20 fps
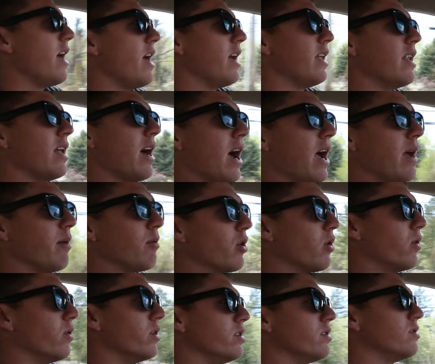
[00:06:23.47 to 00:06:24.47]
and I'm
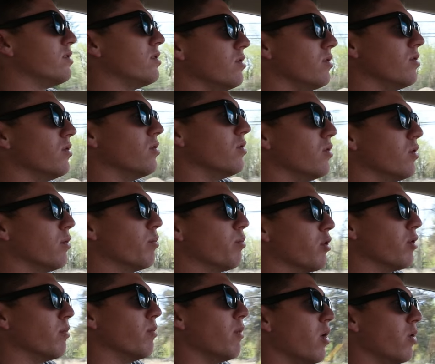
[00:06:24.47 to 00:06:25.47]
going to
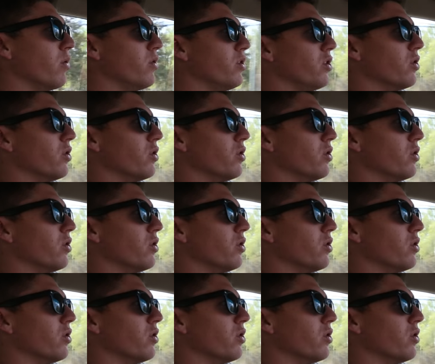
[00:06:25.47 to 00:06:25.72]
promote